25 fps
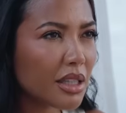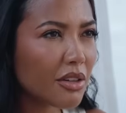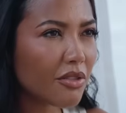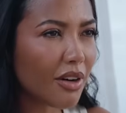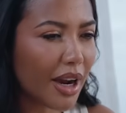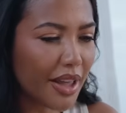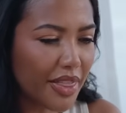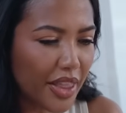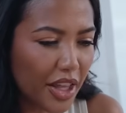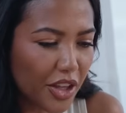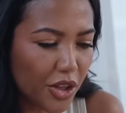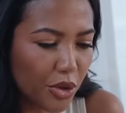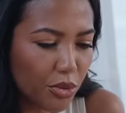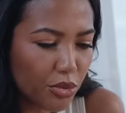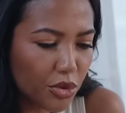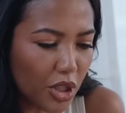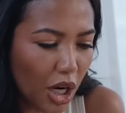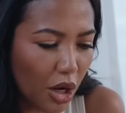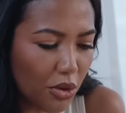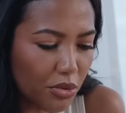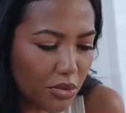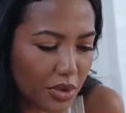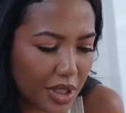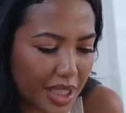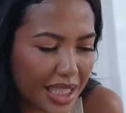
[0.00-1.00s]
Right? That you
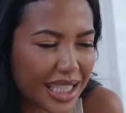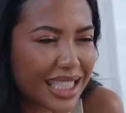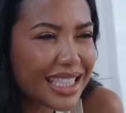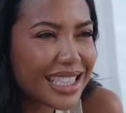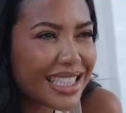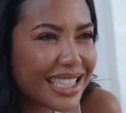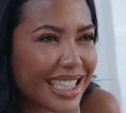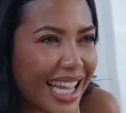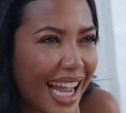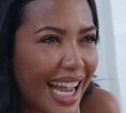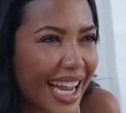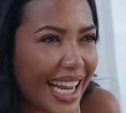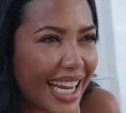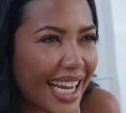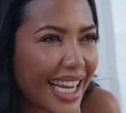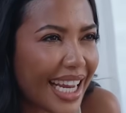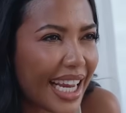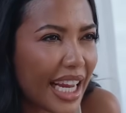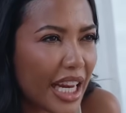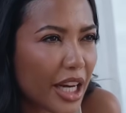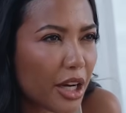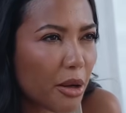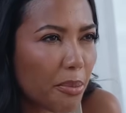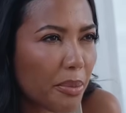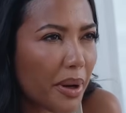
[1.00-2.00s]
don't stay
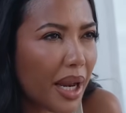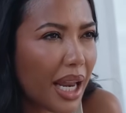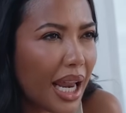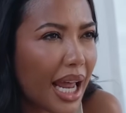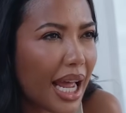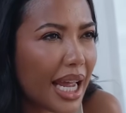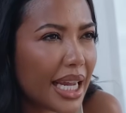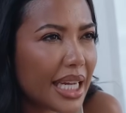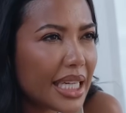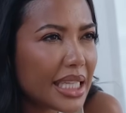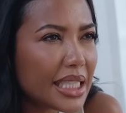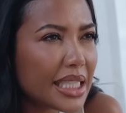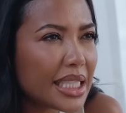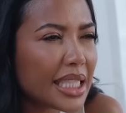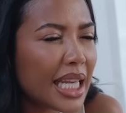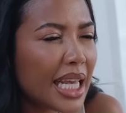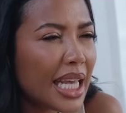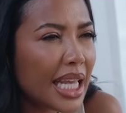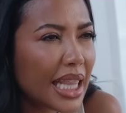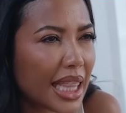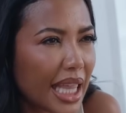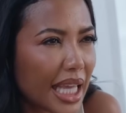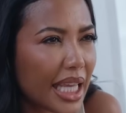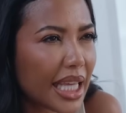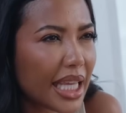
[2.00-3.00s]
in a place
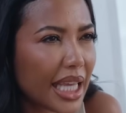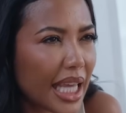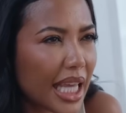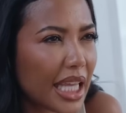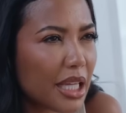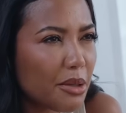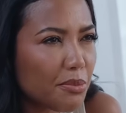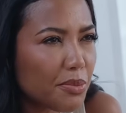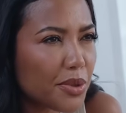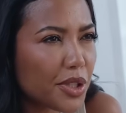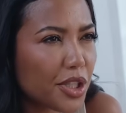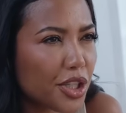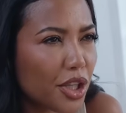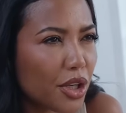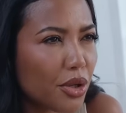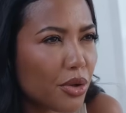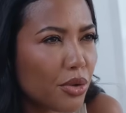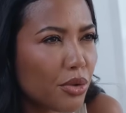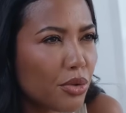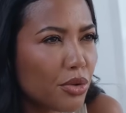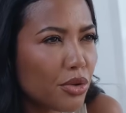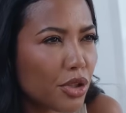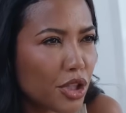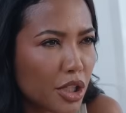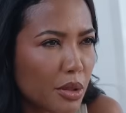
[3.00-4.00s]
that keeps
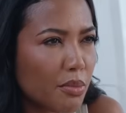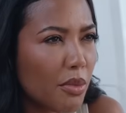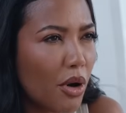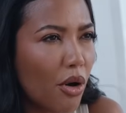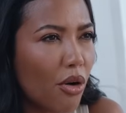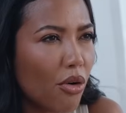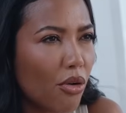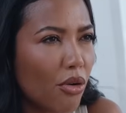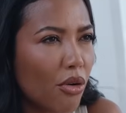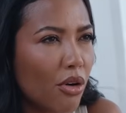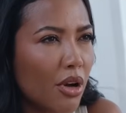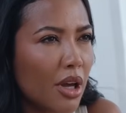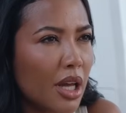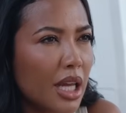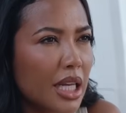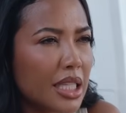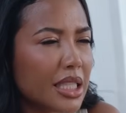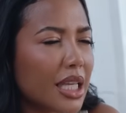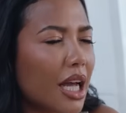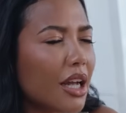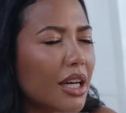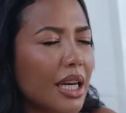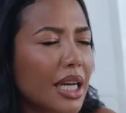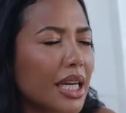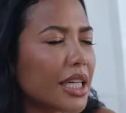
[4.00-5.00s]
you small.
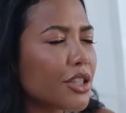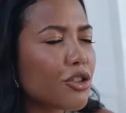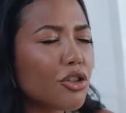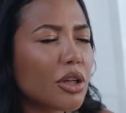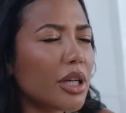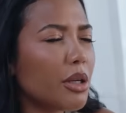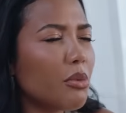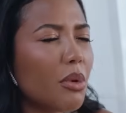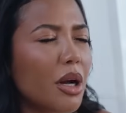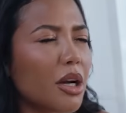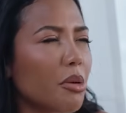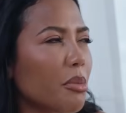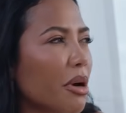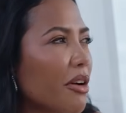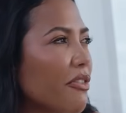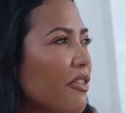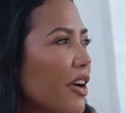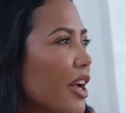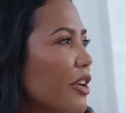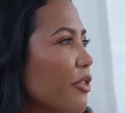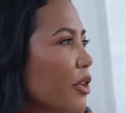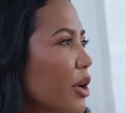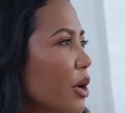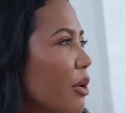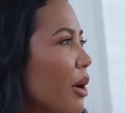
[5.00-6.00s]
Like, literally one of my
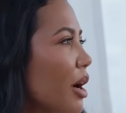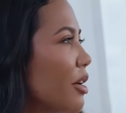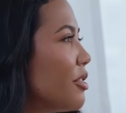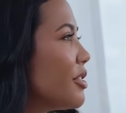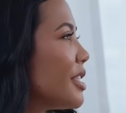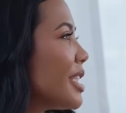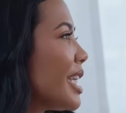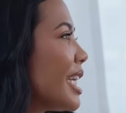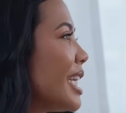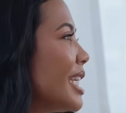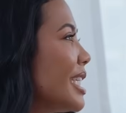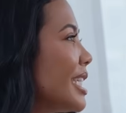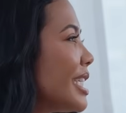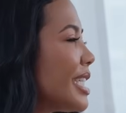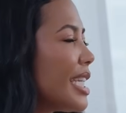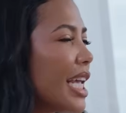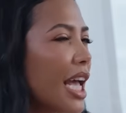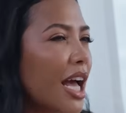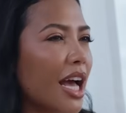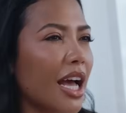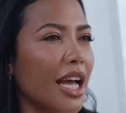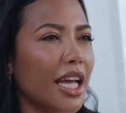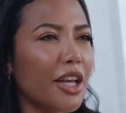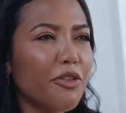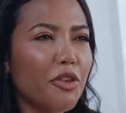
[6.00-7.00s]
favorite quotes is,
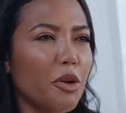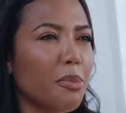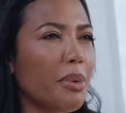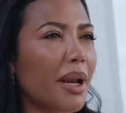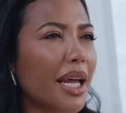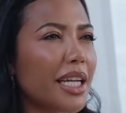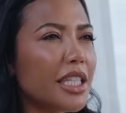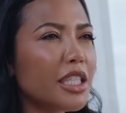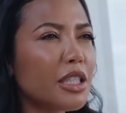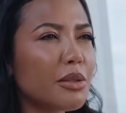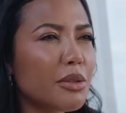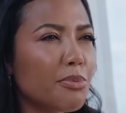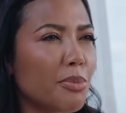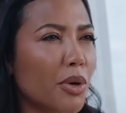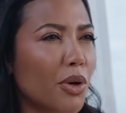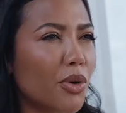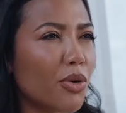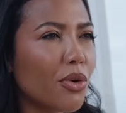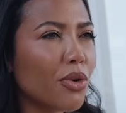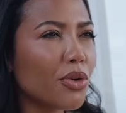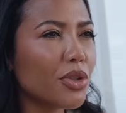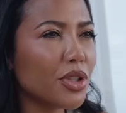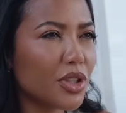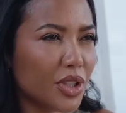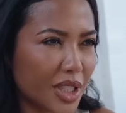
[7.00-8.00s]
if you play
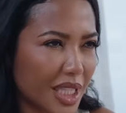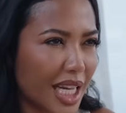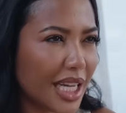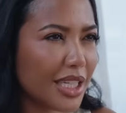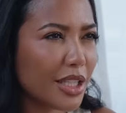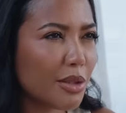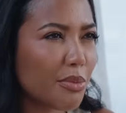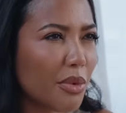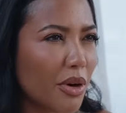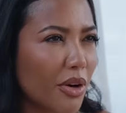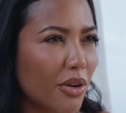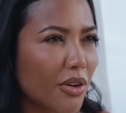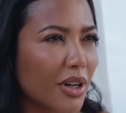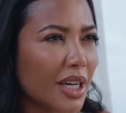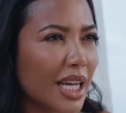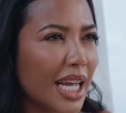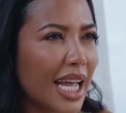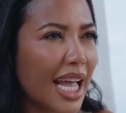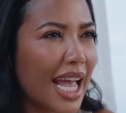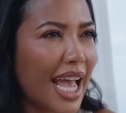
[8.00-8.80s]
small, you stay small.